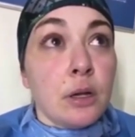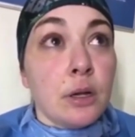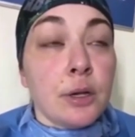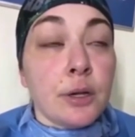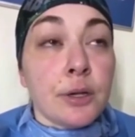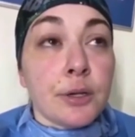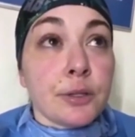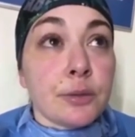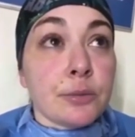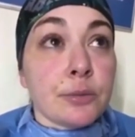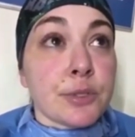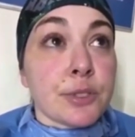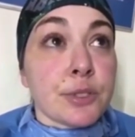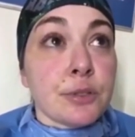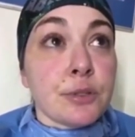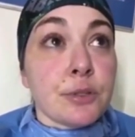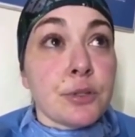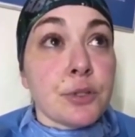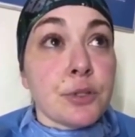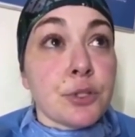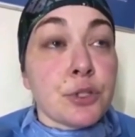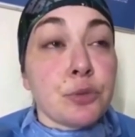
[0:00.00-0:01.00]
There was a
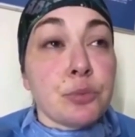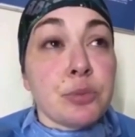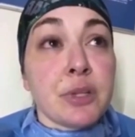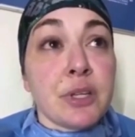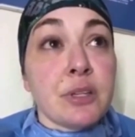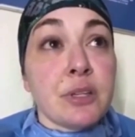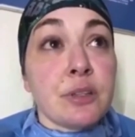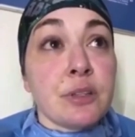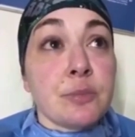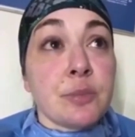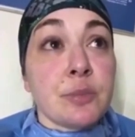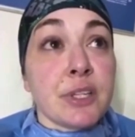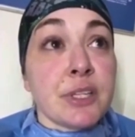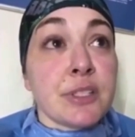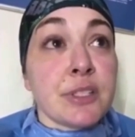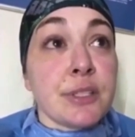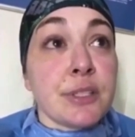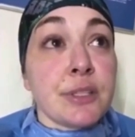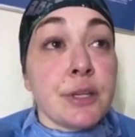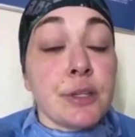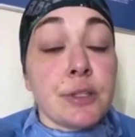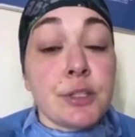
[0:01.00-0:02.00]
nurse who placed
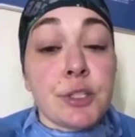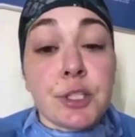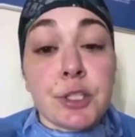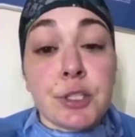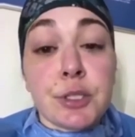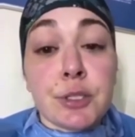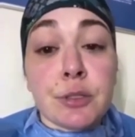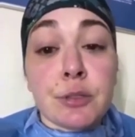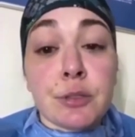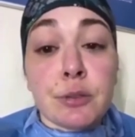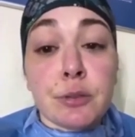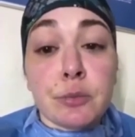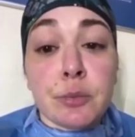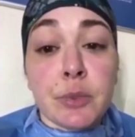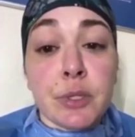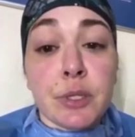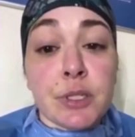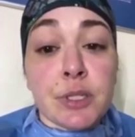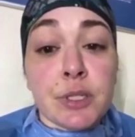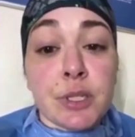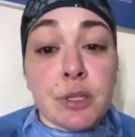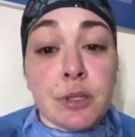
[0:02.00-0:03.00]
an NG tube
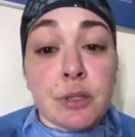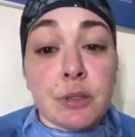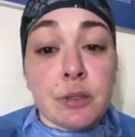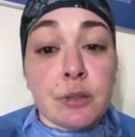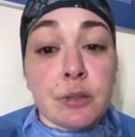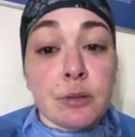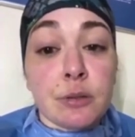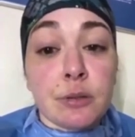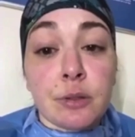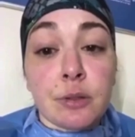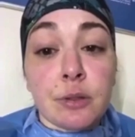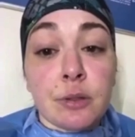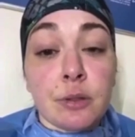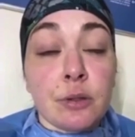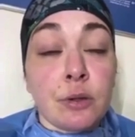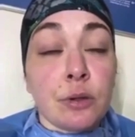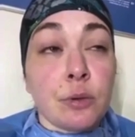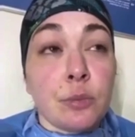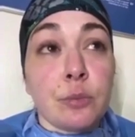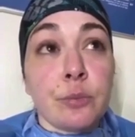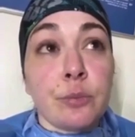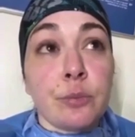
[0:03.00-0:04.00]

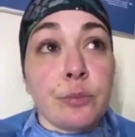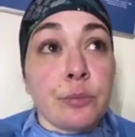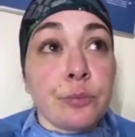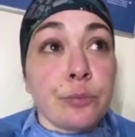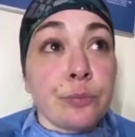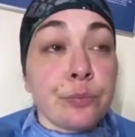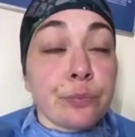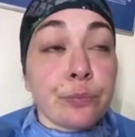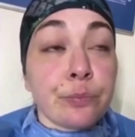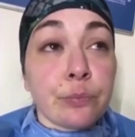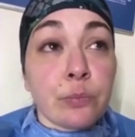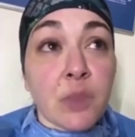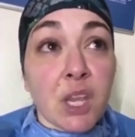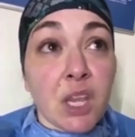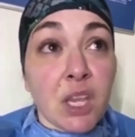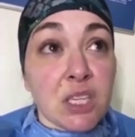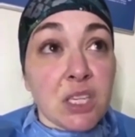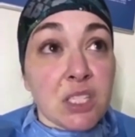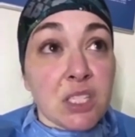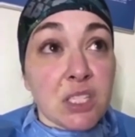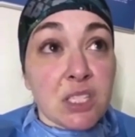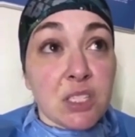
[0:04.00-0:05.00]
into
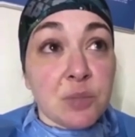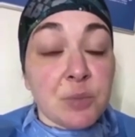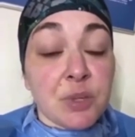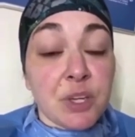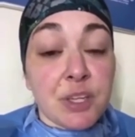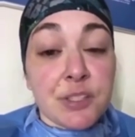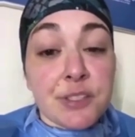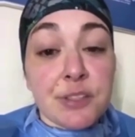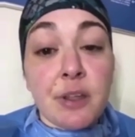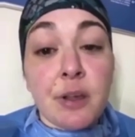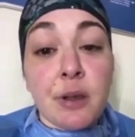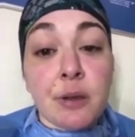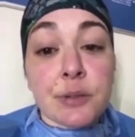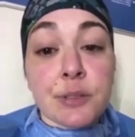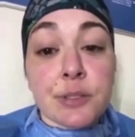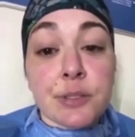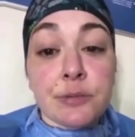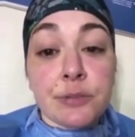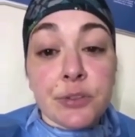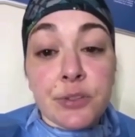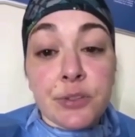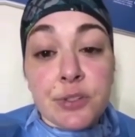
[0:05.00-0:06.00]
some guy's lungs
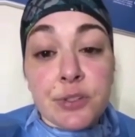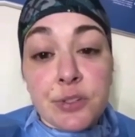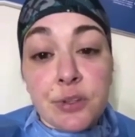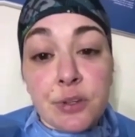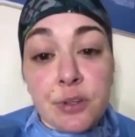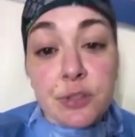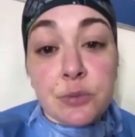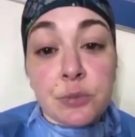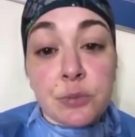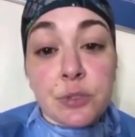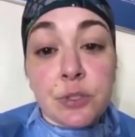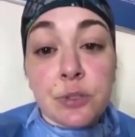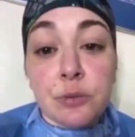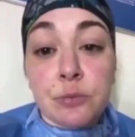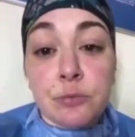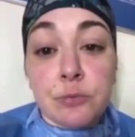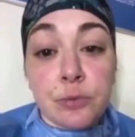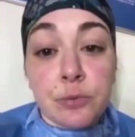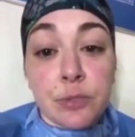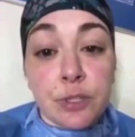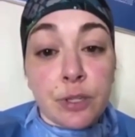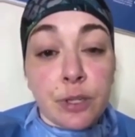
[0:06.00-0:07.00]
and filled his lungs with tube
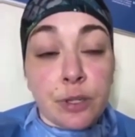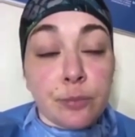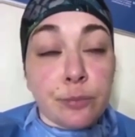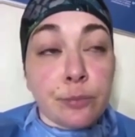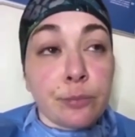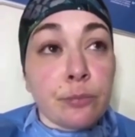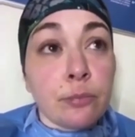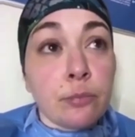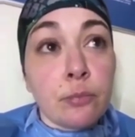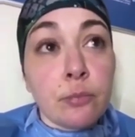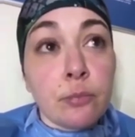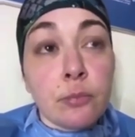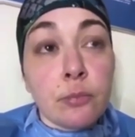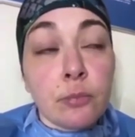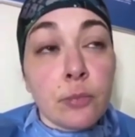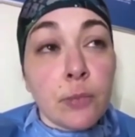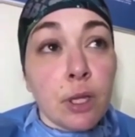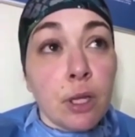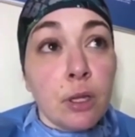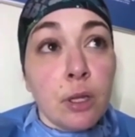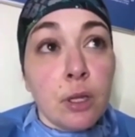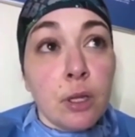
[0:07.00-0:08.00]
feeding.
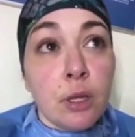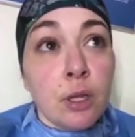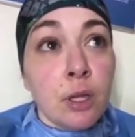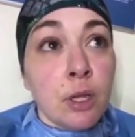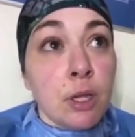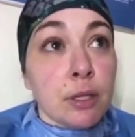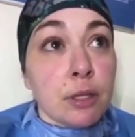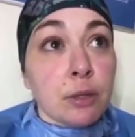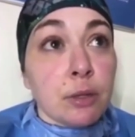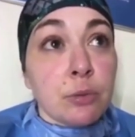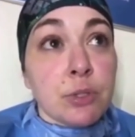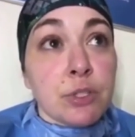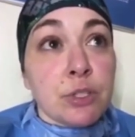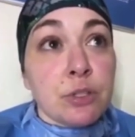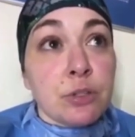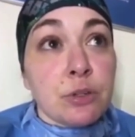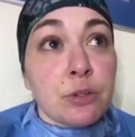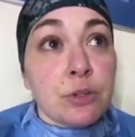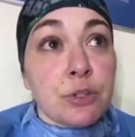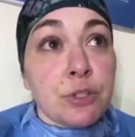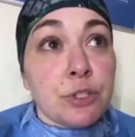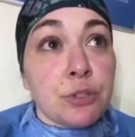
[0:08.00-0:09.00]
There was a
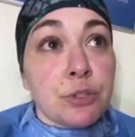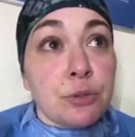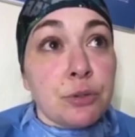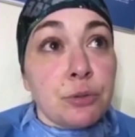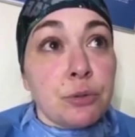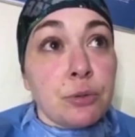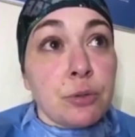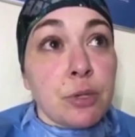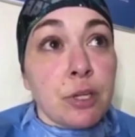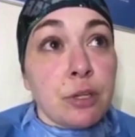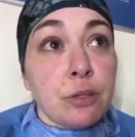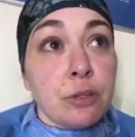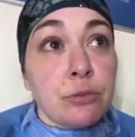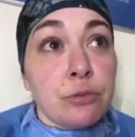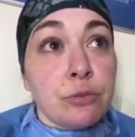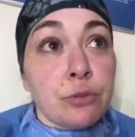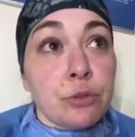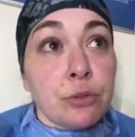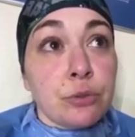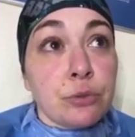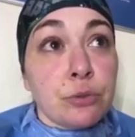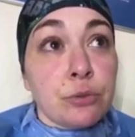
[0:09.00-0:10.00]
nurse who
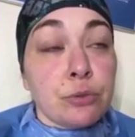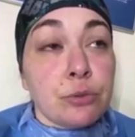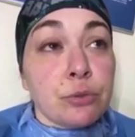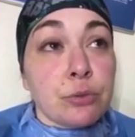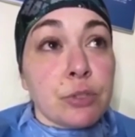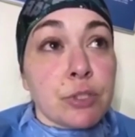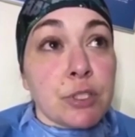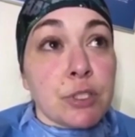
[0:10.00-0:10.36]
confused